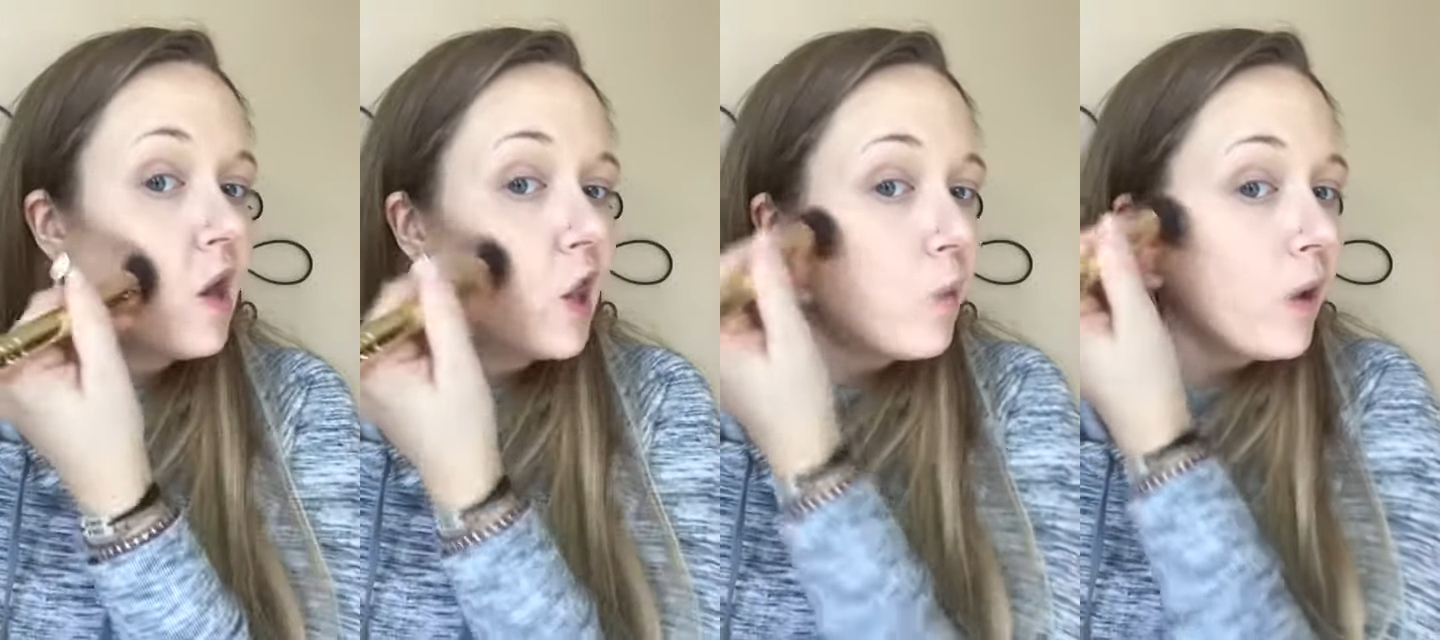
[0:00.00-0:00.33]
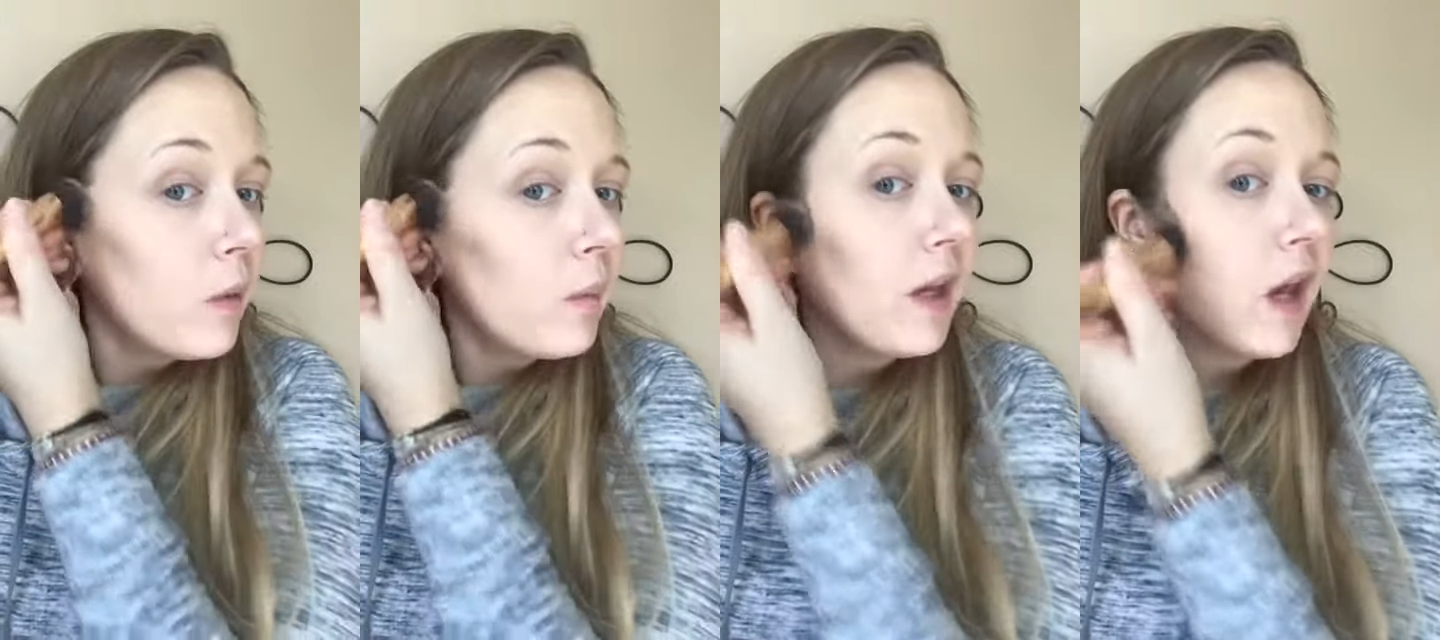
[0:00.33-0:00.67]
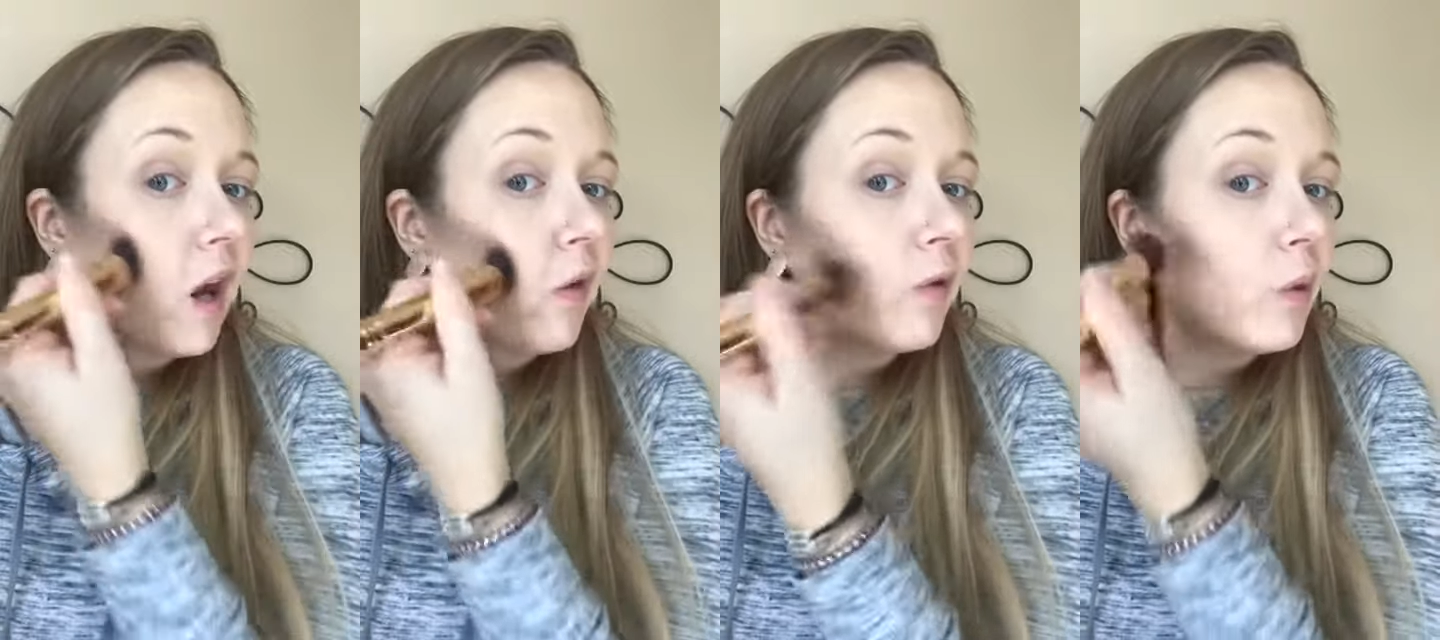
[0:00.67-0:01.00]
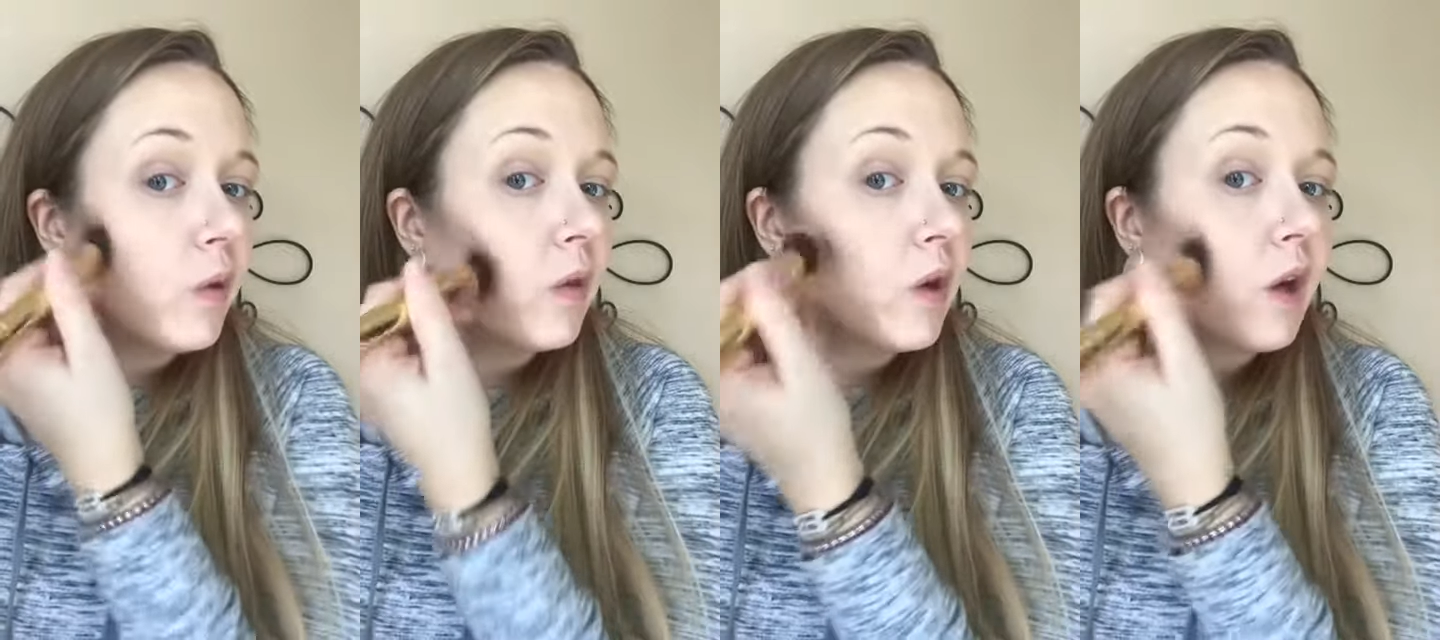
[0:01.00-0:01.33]
You want to be careful
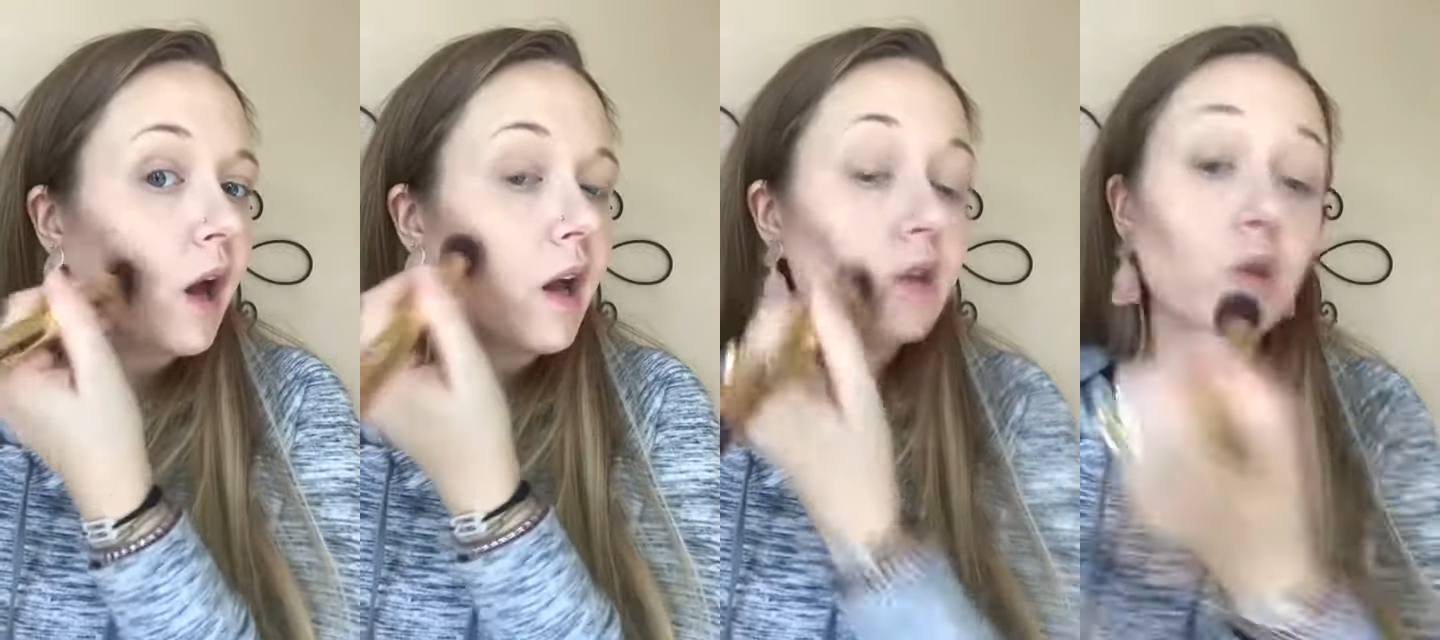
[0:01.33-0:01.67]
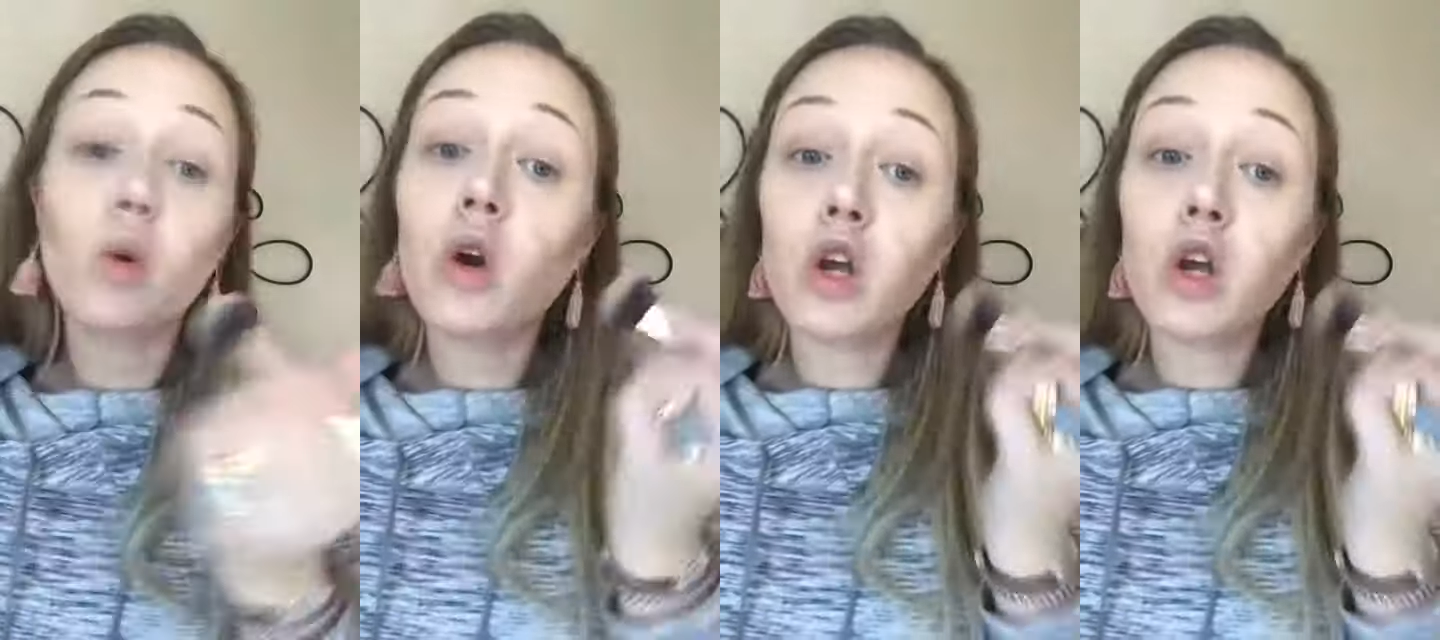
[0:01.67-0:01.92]
with your contour.